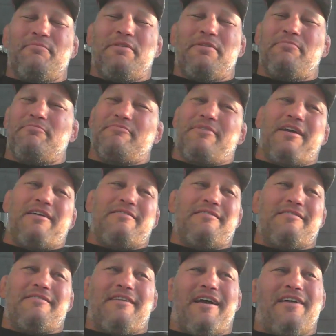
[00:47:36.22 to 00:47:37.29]
I mean,
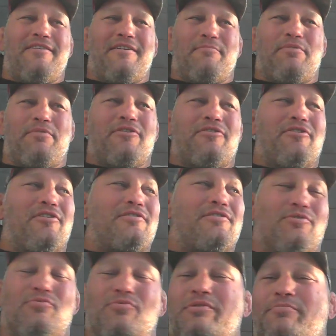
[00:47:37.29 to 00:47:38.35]
I think bare
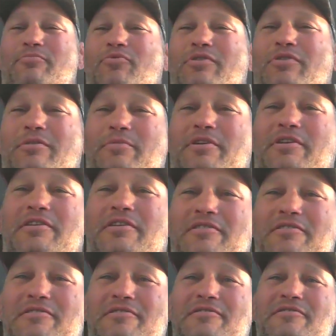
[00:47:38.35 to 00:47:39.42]
knuckle would have been
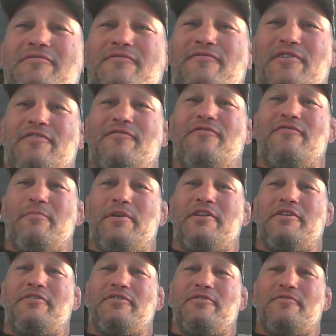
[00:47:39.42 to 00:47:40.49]
fun for me
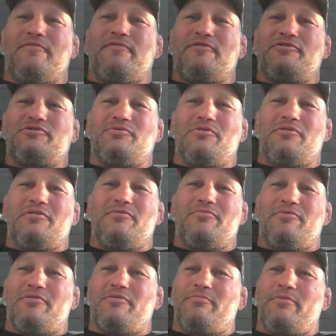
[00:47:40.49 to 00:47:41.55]
to do, for sure.
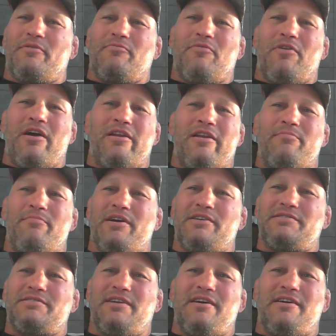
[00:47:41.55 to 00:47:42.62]
It would have been right up my
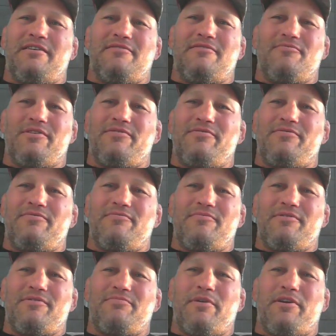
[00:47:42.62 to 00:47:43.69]
style
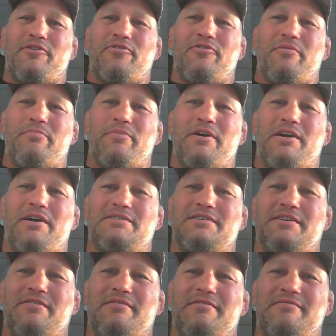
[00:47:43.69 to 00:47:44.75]
with my dirty
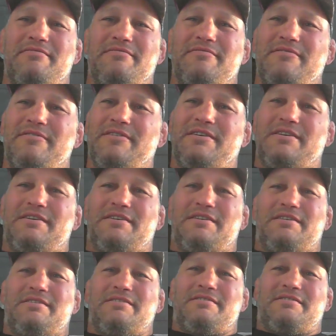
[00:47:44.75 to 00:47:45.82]
boxing.
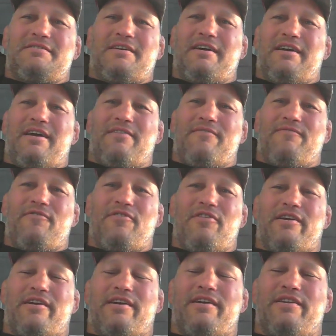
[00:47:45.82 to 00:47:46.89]
I feel
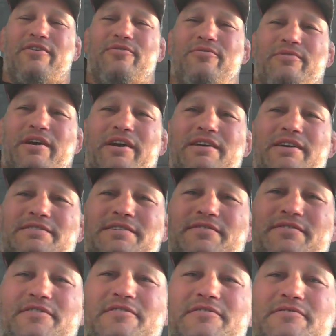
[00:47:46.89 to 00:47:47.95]
like I'd own guys
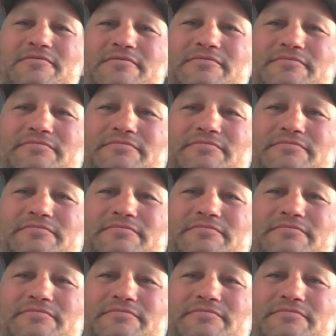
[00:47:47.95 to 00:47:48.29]
in there.